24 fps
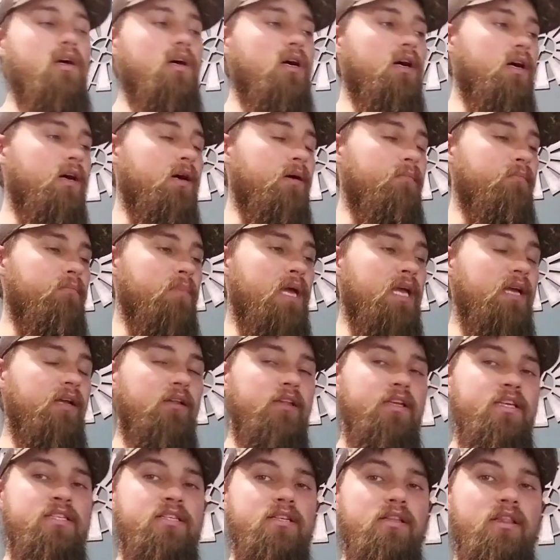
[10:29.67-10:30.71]

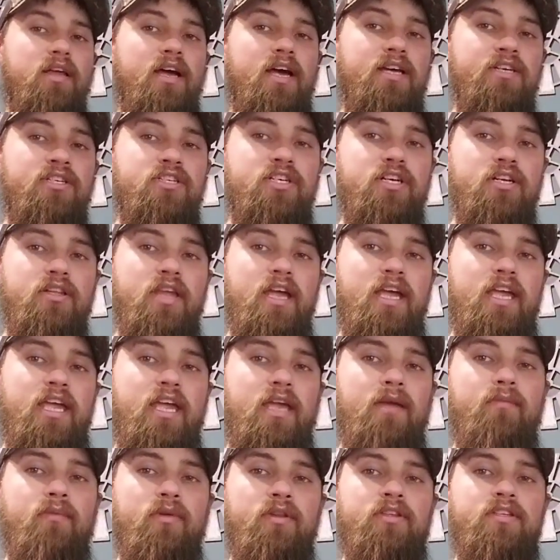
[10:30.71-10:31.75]
Mangalitsa last year that
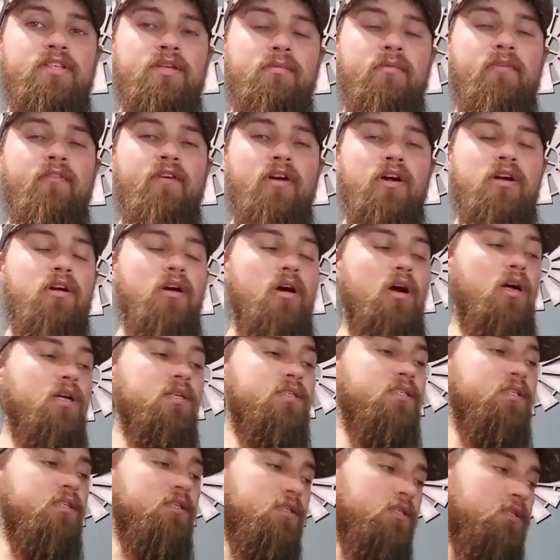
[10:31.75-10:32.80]
came with some of our
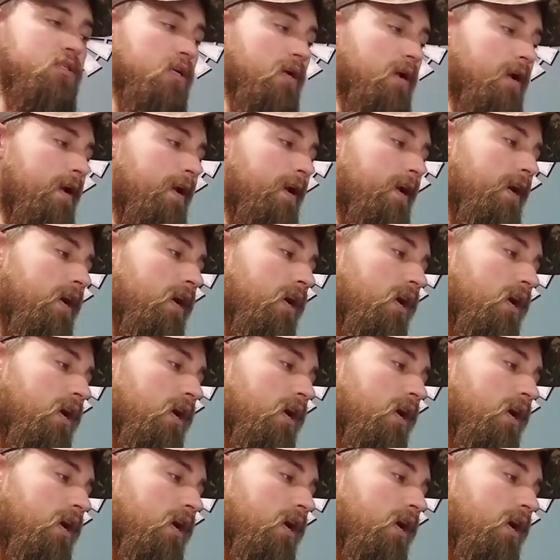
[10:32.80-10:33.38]
crosses.